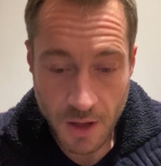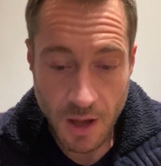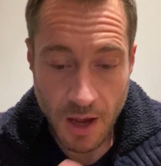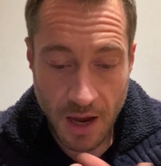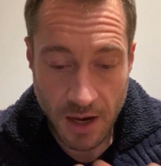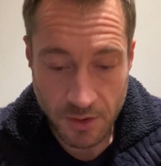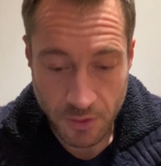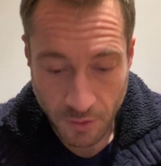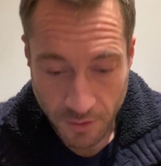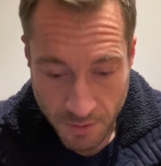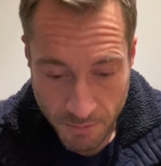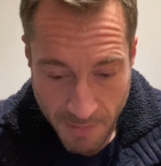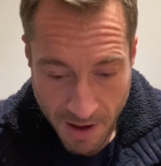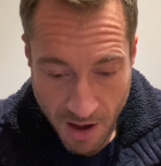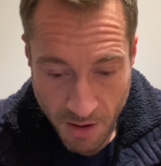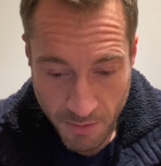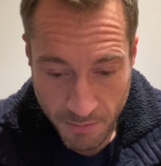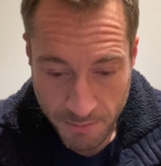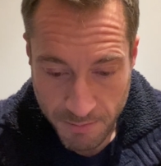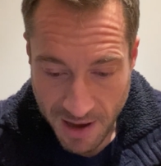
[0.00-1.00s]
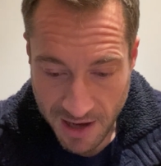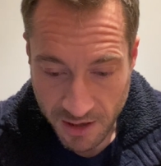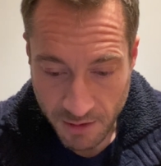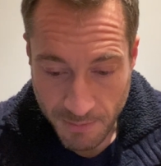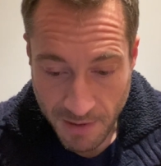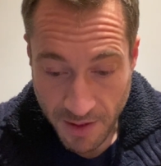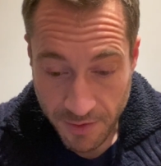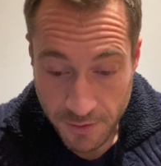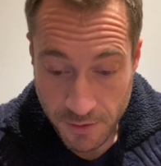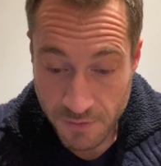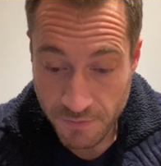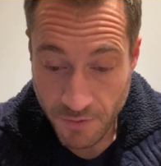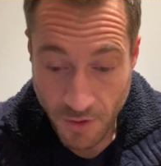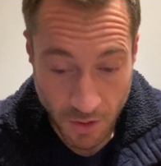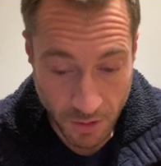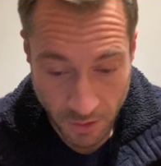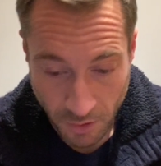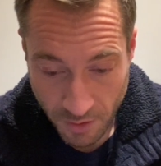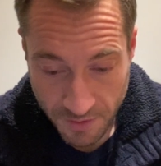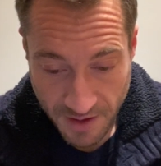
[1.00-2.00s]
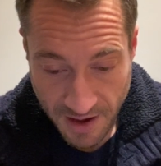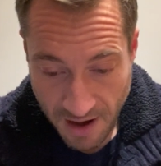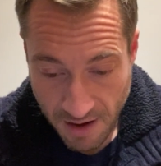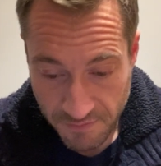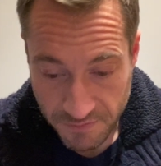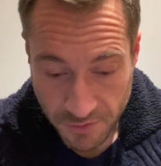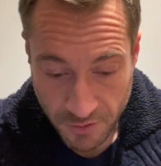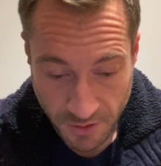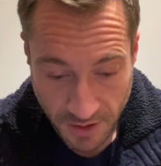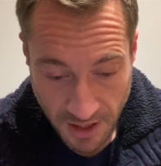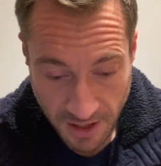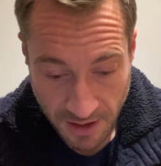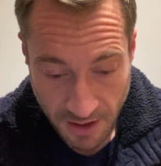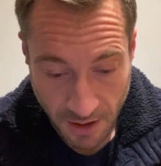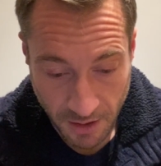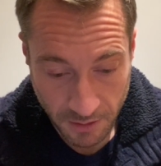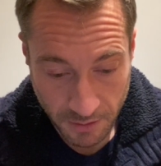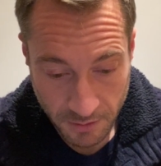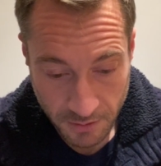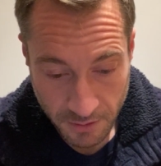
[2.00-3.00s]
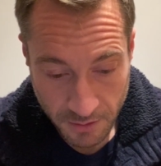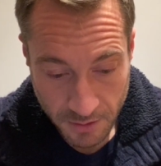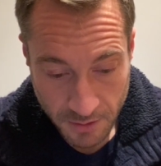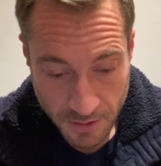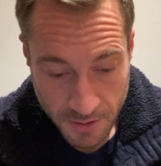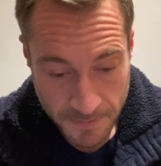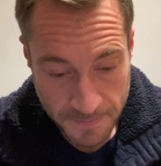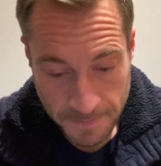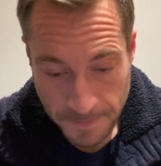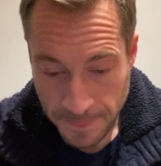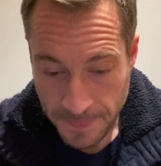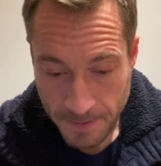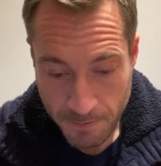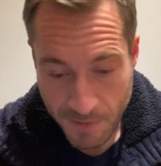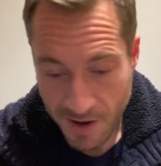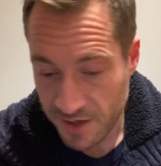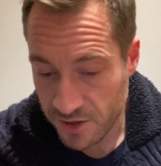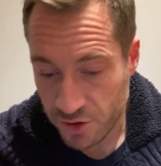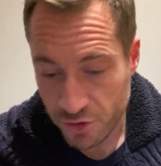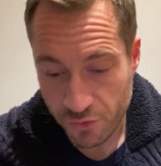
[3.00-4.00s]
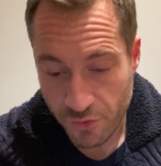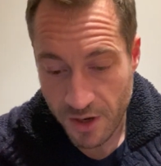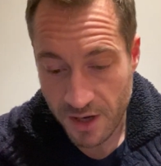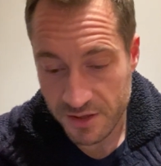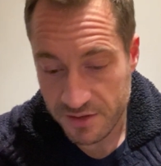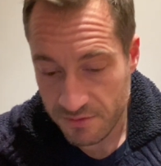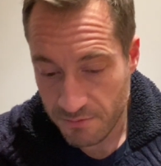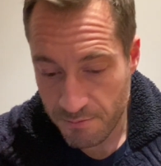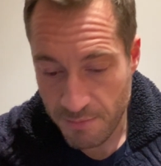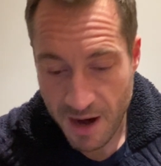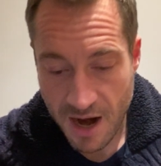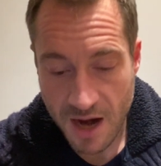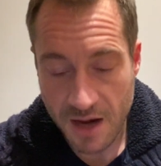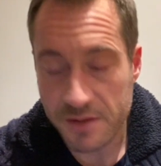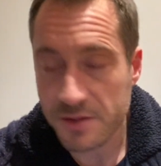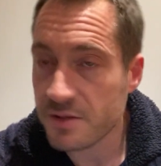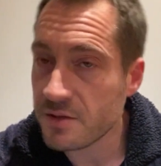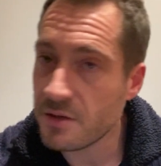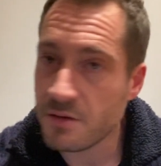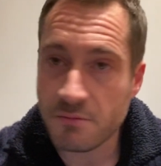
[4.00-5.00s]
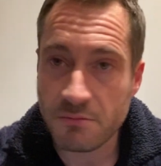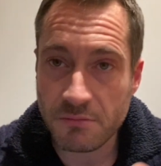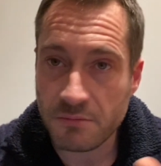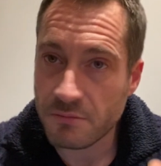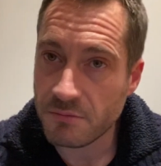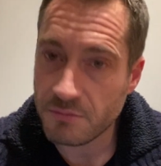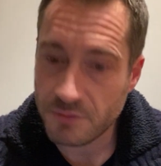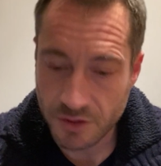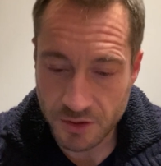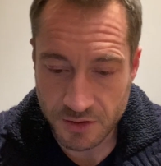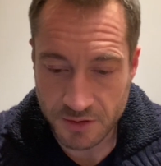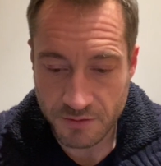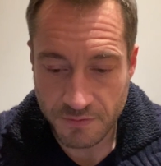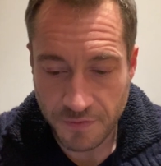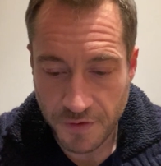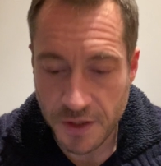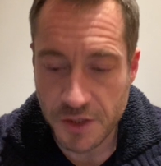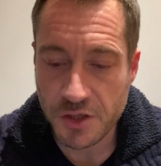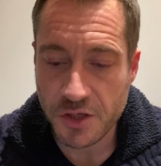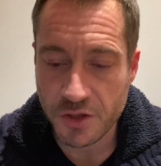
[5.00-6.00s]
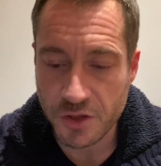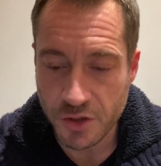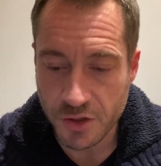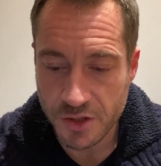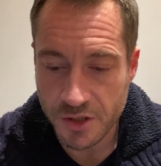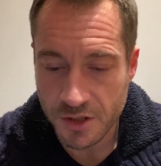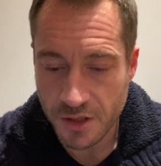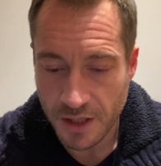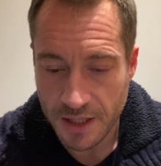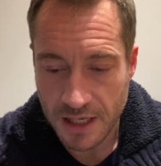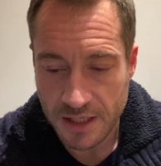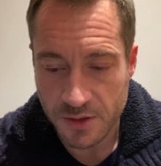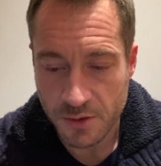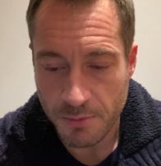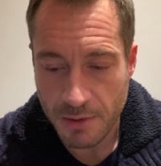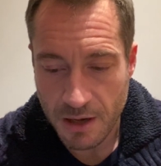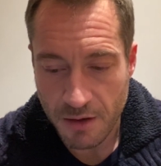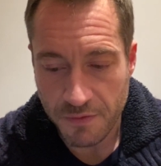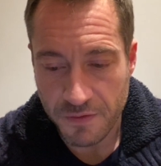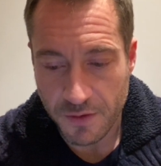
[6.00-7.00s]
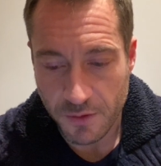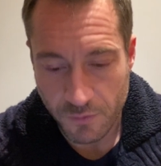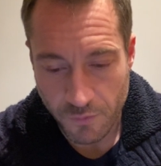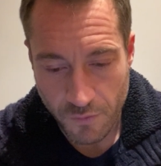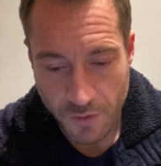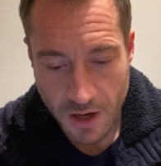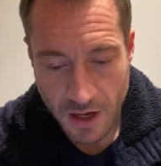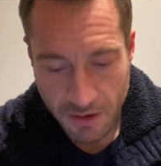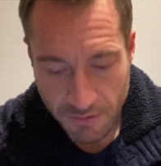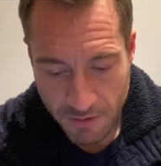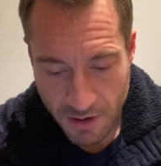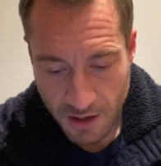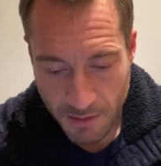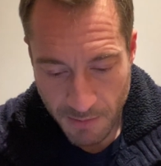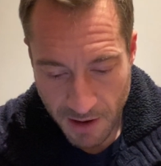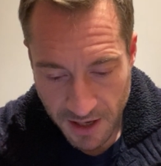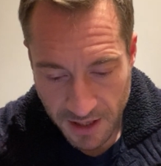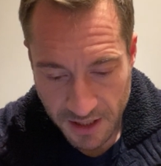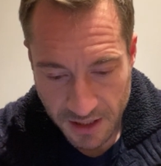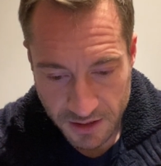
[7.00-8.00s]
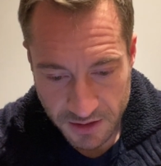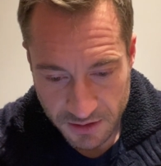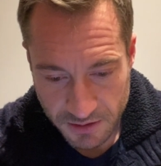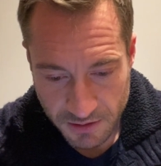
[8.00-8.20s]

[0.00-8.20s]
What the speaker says: another battle map that you've got, like they have done here. Make streets and paths and just finishing touches like that to a battlefield. Really, really make it